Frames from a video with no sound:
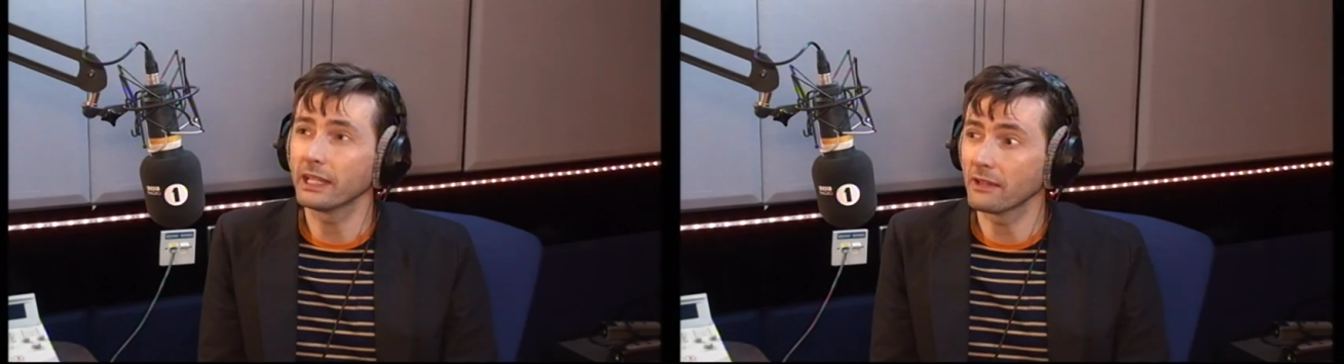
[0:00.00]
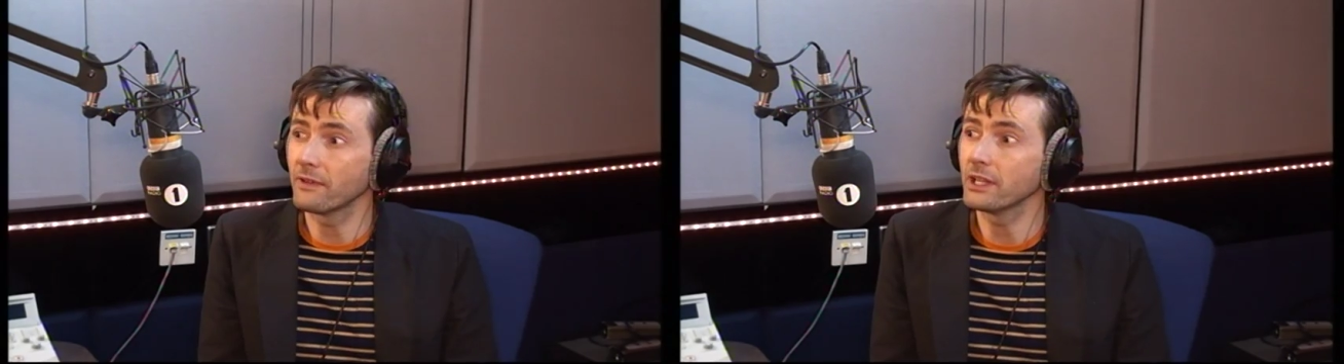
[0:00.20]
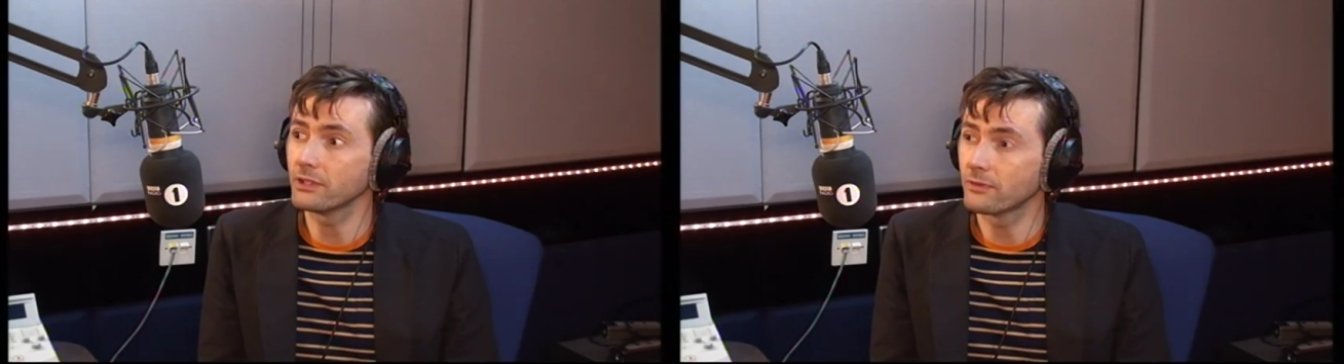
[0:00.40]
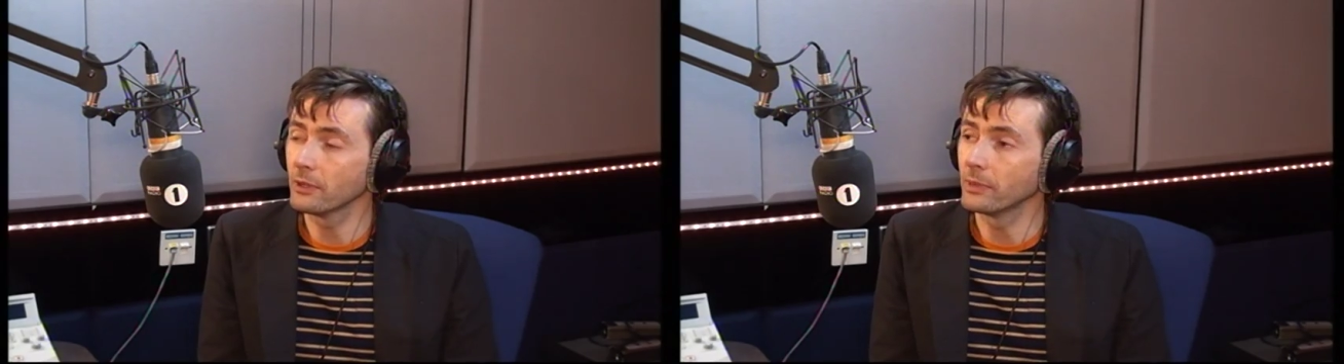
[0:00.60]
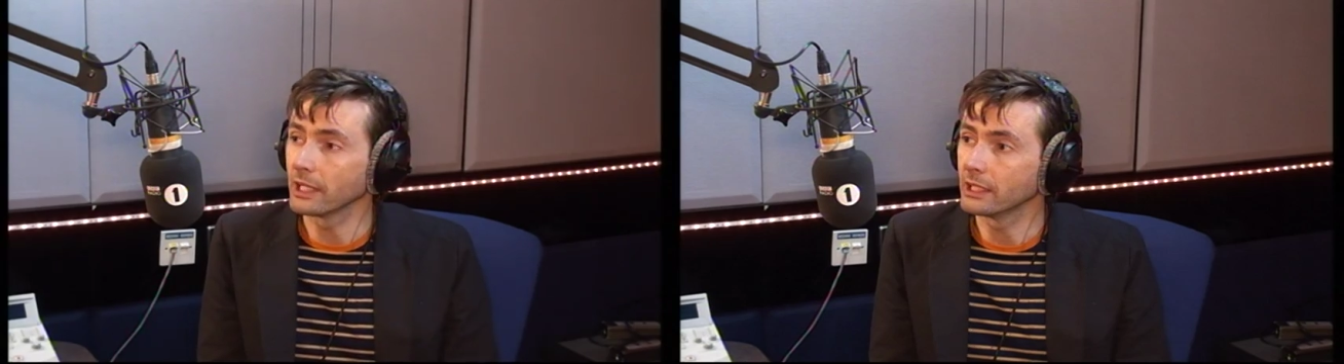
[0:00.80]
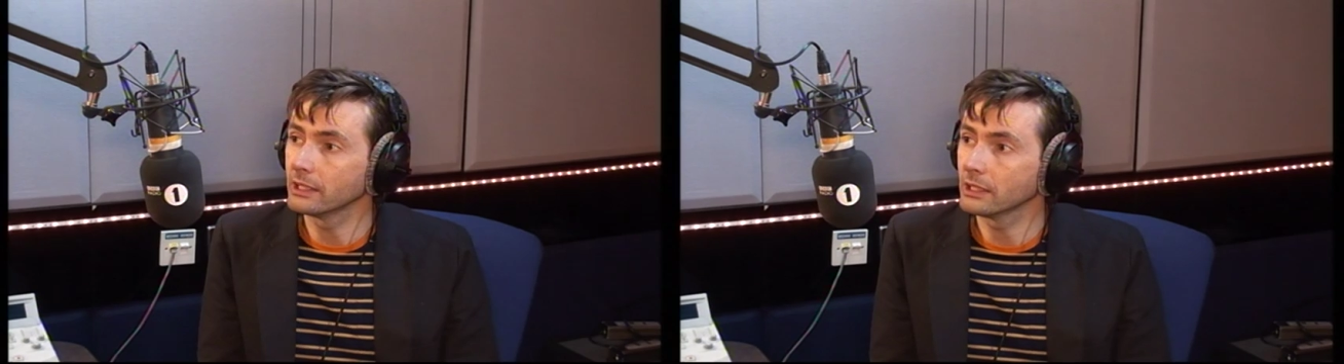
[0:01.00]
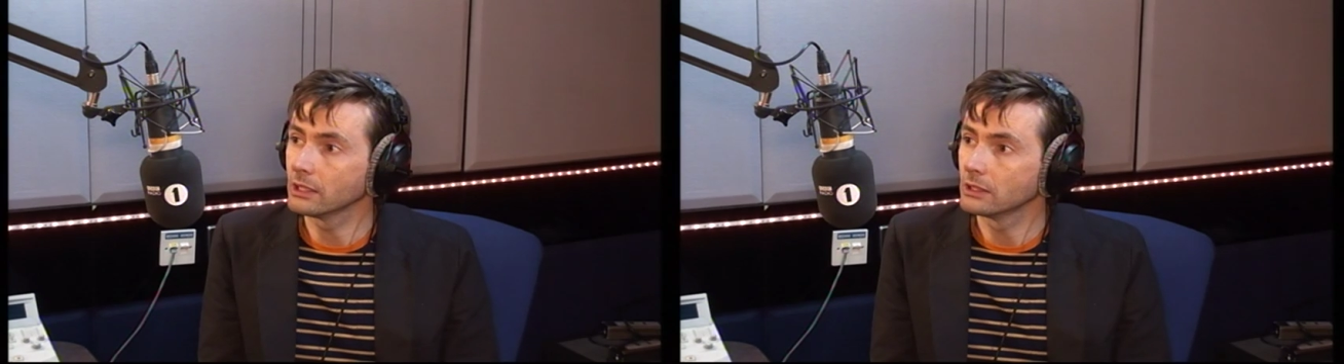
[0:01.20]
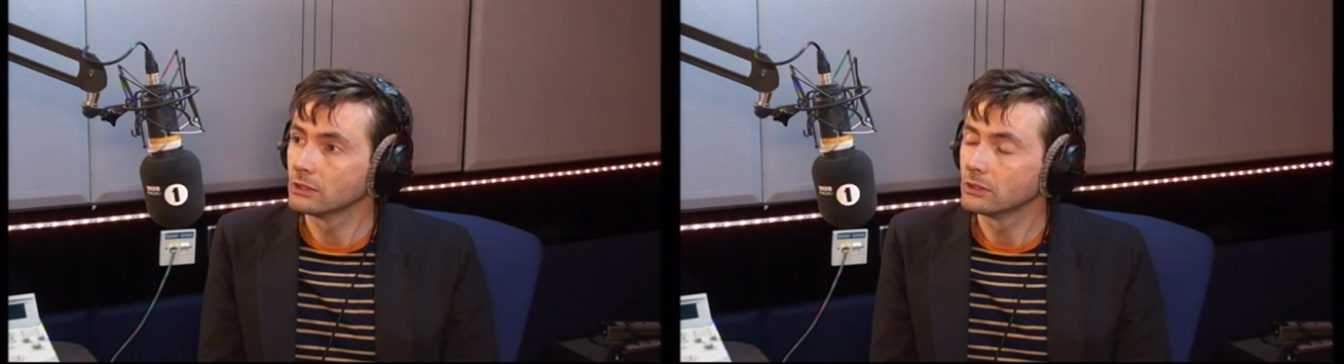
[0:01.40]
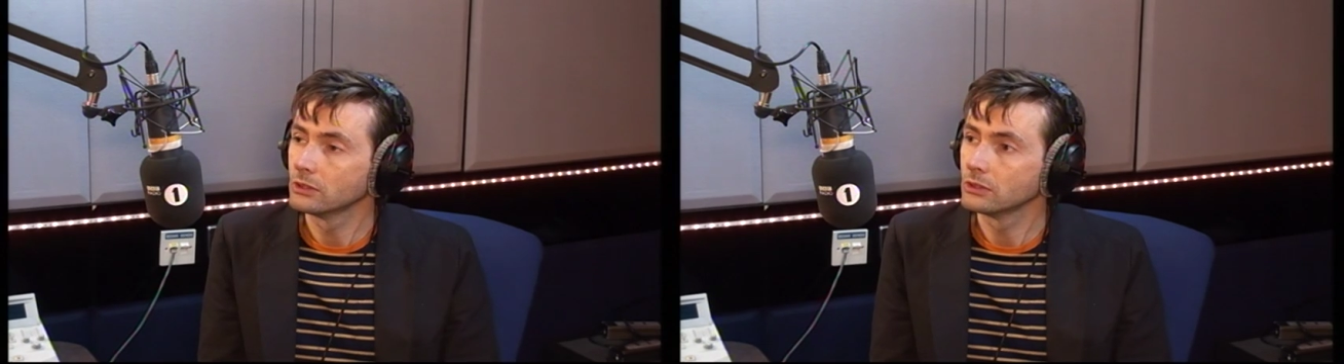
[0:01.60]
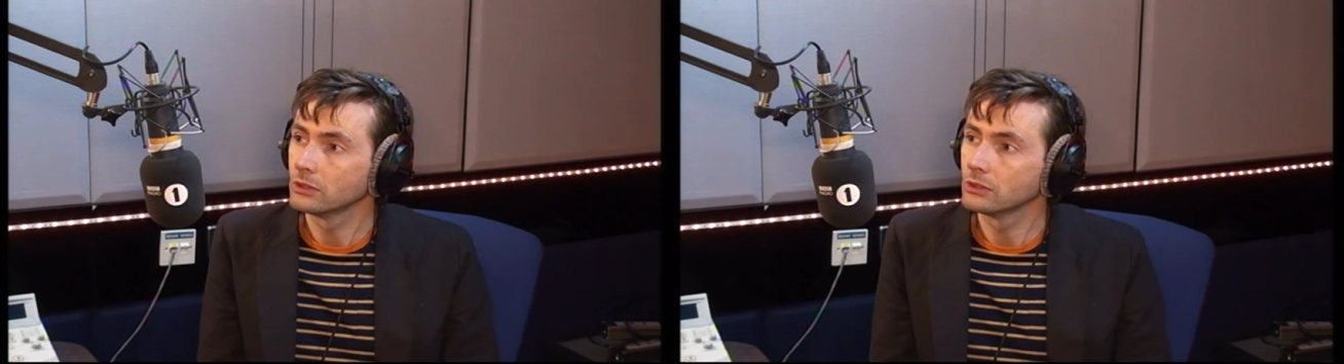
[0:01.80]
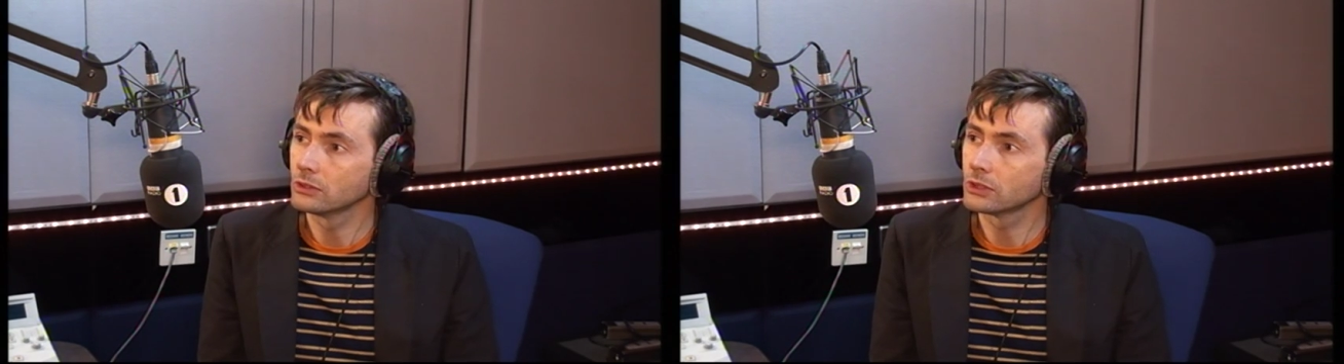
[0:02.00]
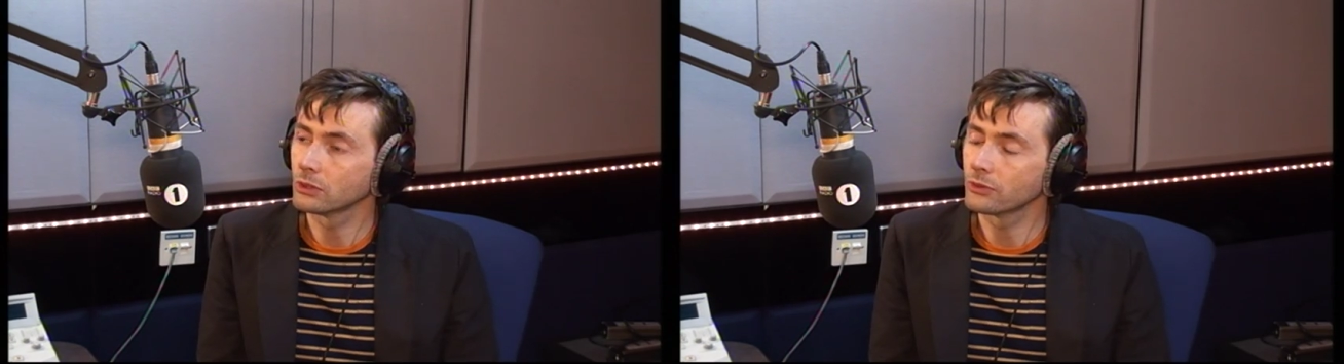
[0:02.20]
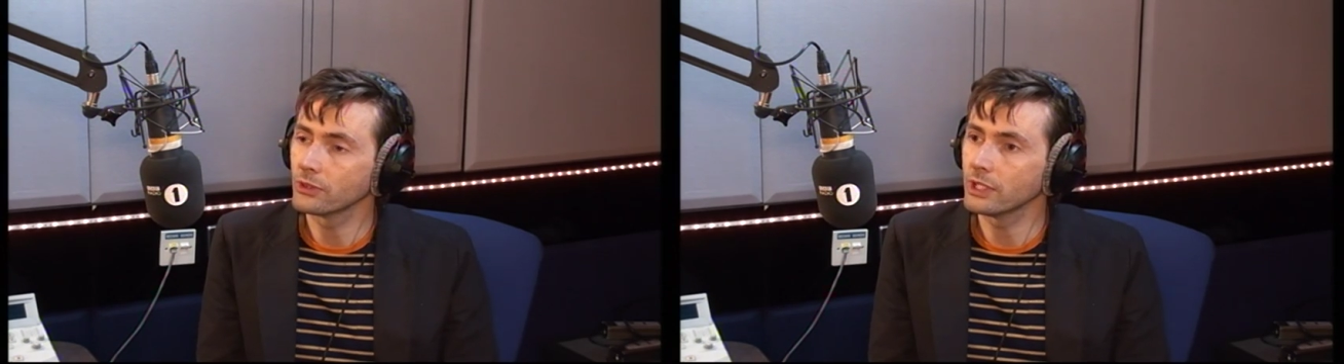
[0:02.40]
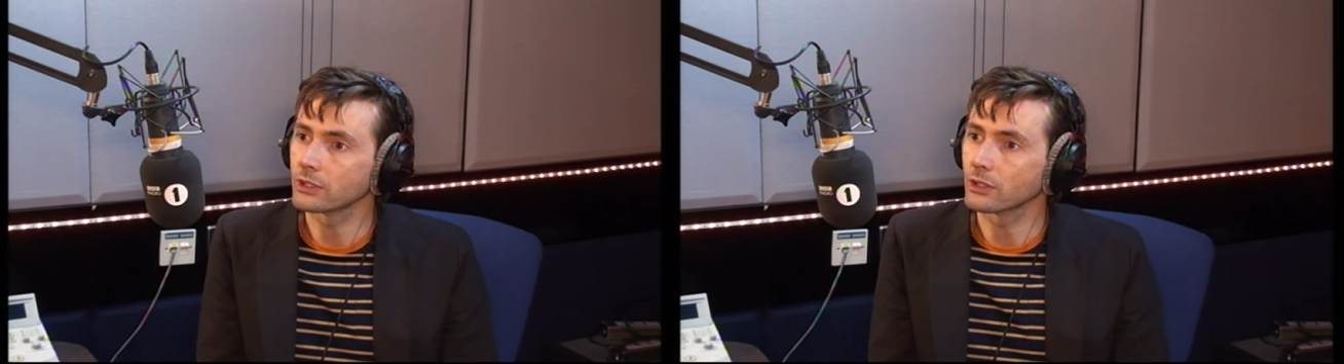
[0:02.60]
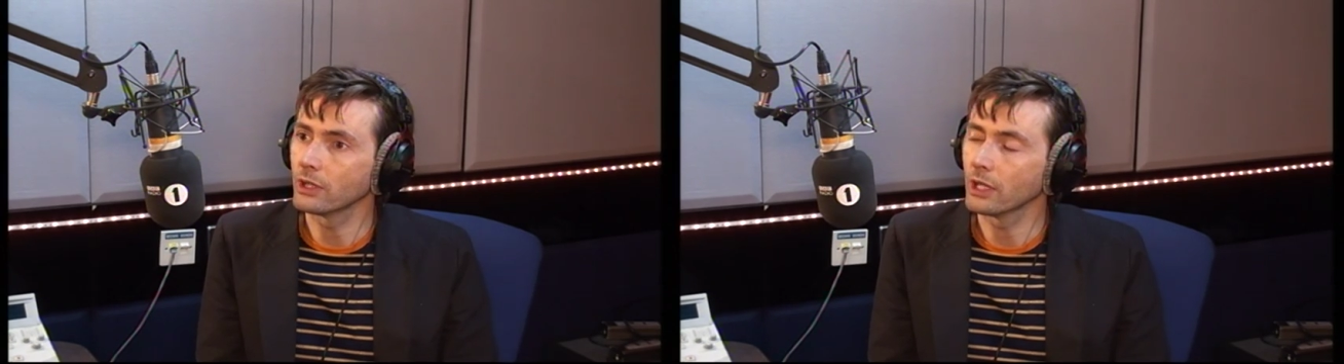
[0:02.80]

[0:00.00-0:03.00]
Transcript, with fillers: I finished filming it. Yeah. right. So three years ago now,